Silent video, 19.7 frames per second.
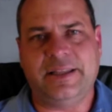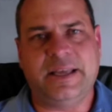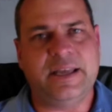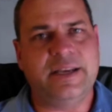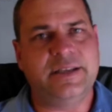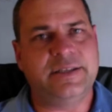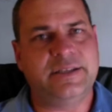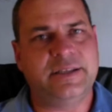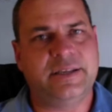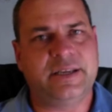
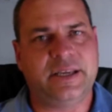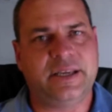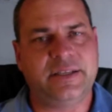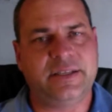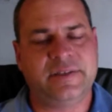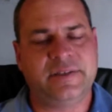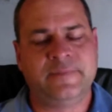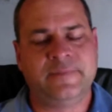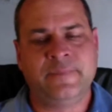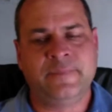that is the
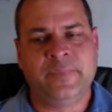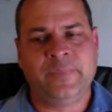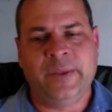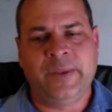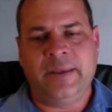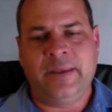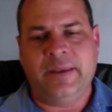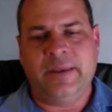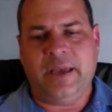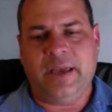case.
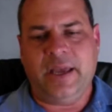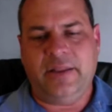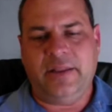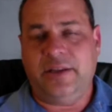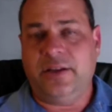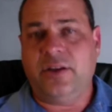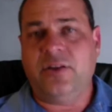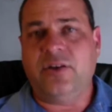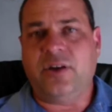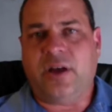And
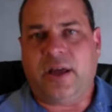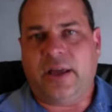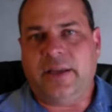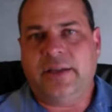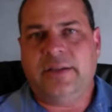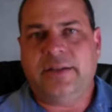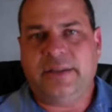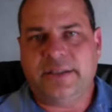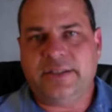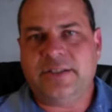they don't
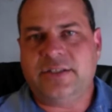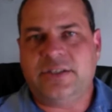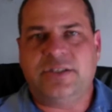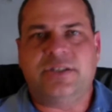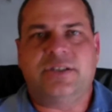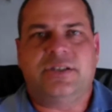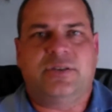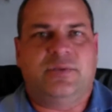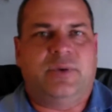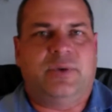hide it, it's
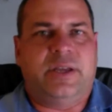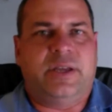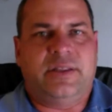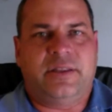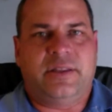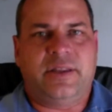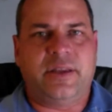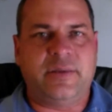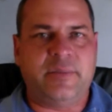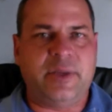just the way
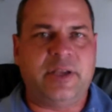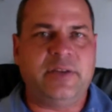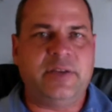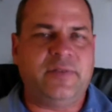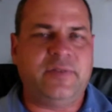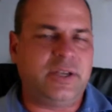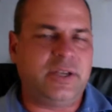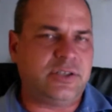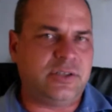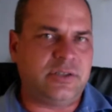that they
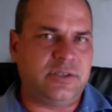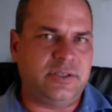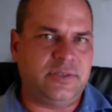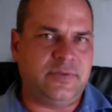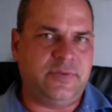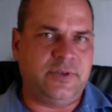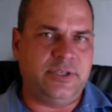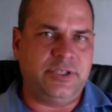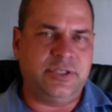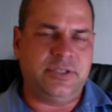manufacture
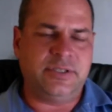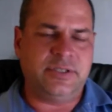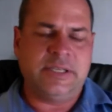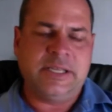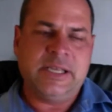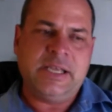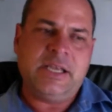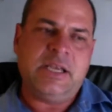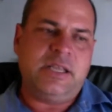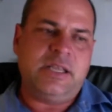these fridges.
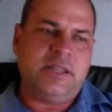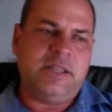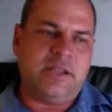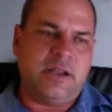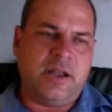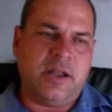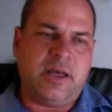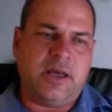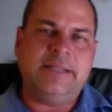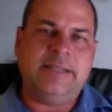The
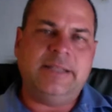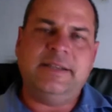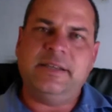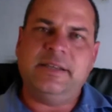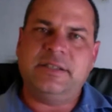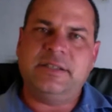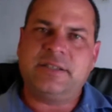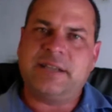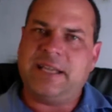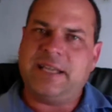
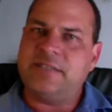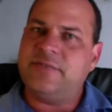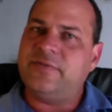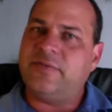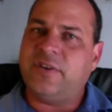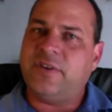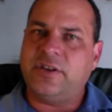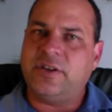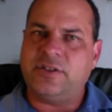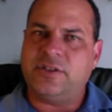90 is
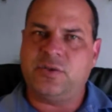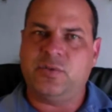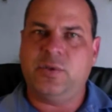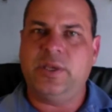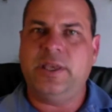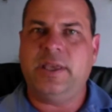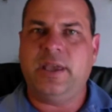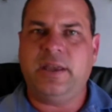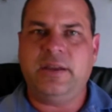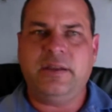classified as a
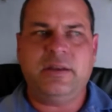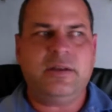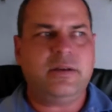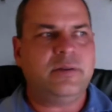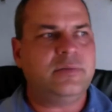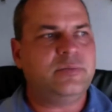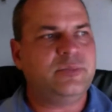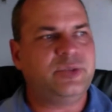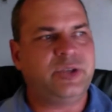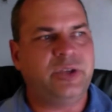weekender,
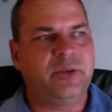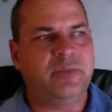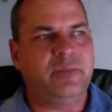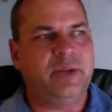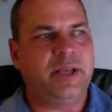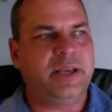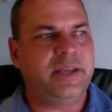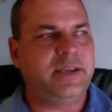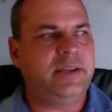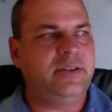so you
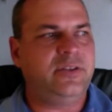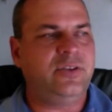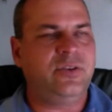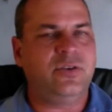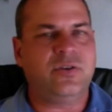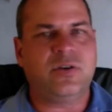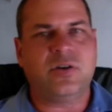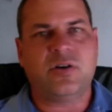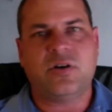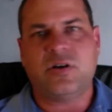plug it into
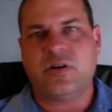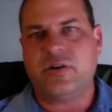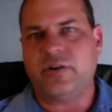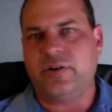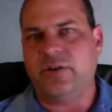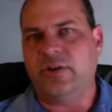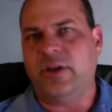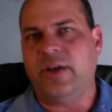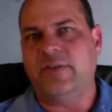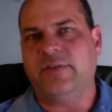your car
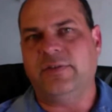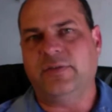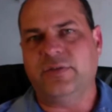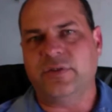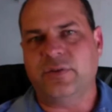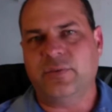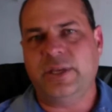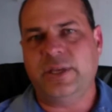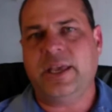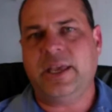and you have it for
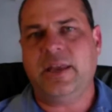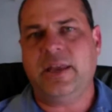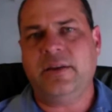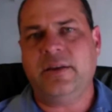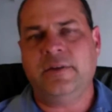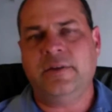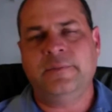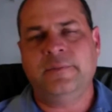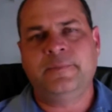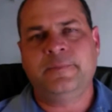the
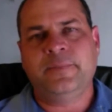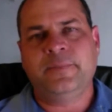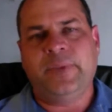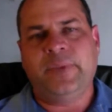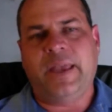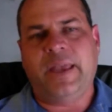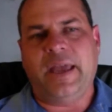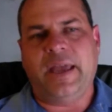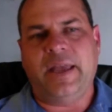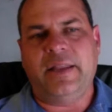weekend.
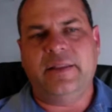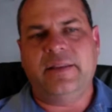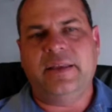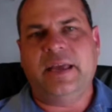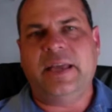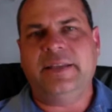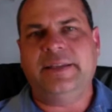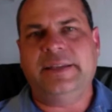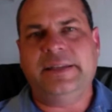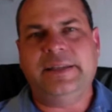And
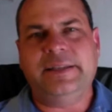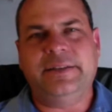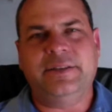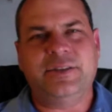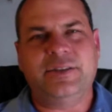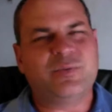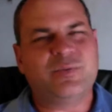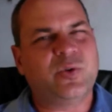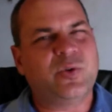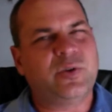the 80 liter
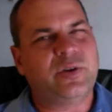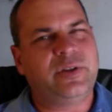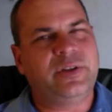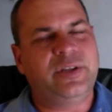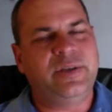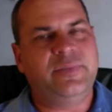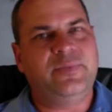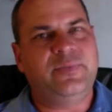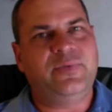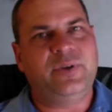is more a
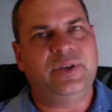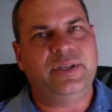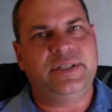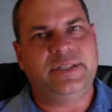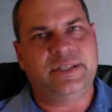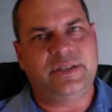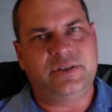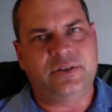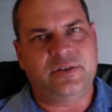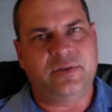deep
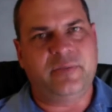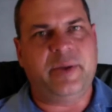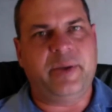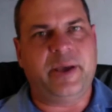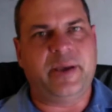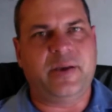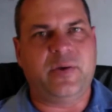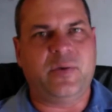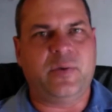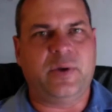freeze that you can
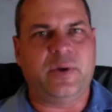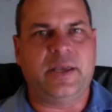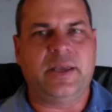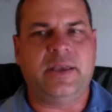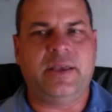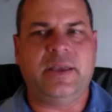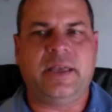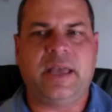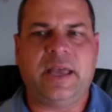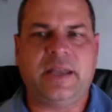pack
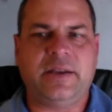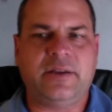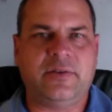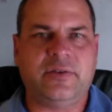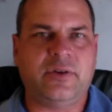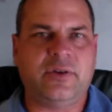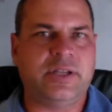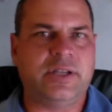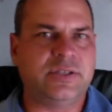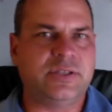away, and
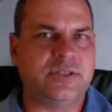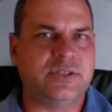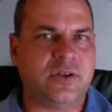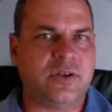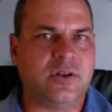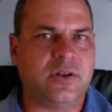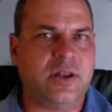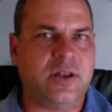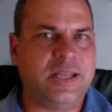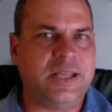it runs
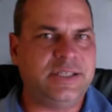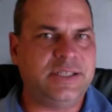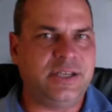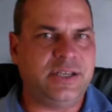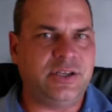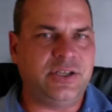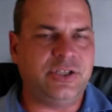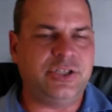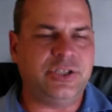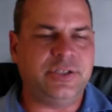on less
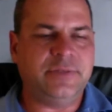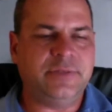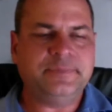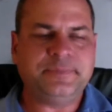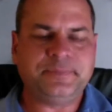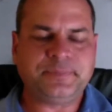energy.